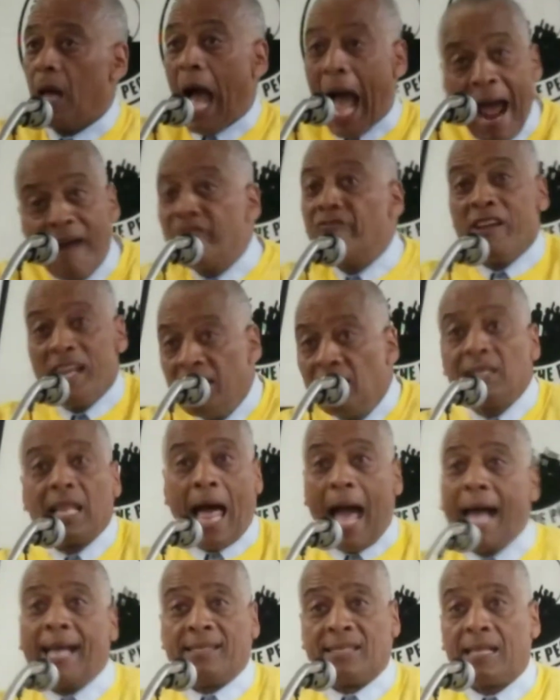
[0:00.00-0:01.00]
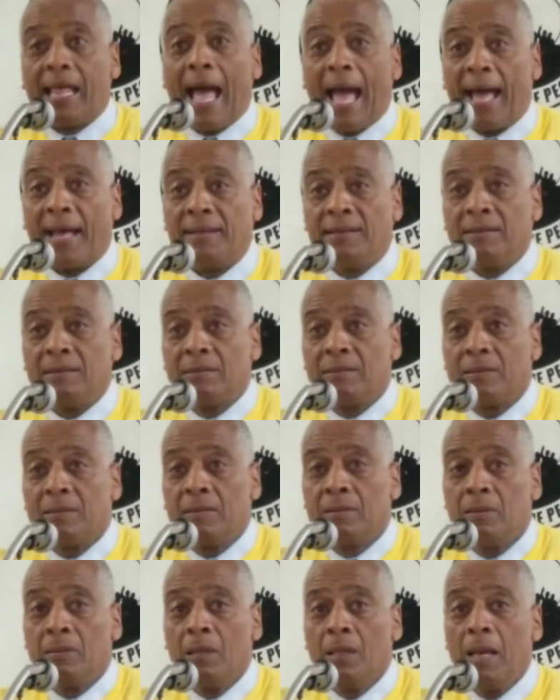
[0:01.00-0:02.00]
I realize that.
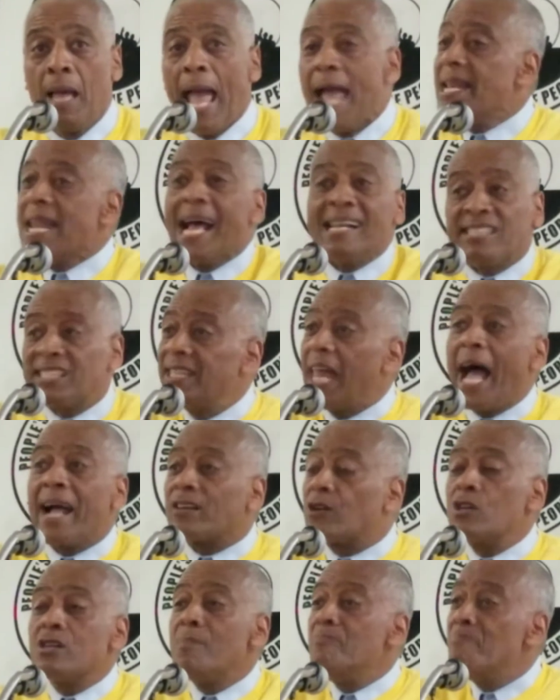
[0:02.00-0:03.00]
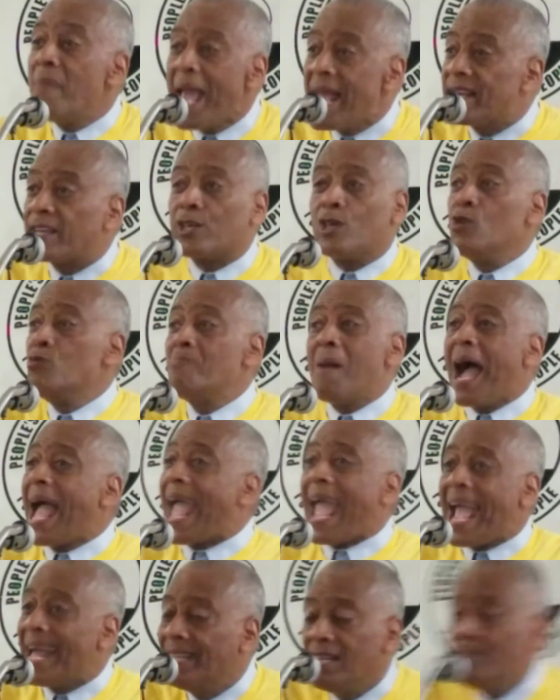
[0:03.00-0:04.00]
And that's not going to make you
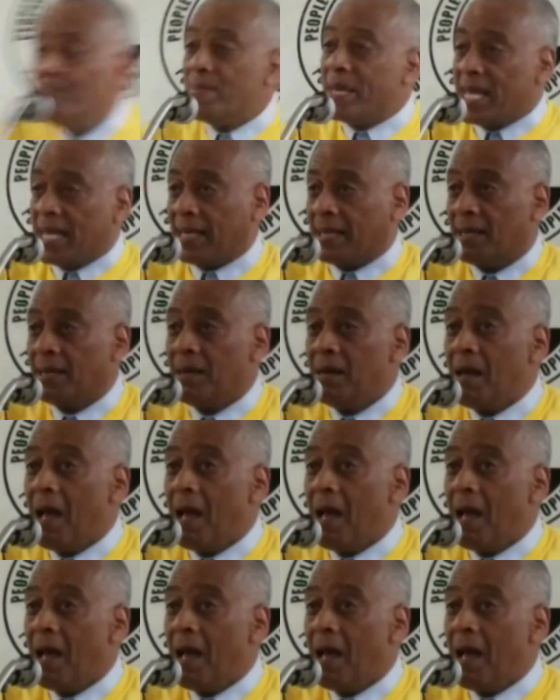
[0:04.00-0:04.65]
my enemy.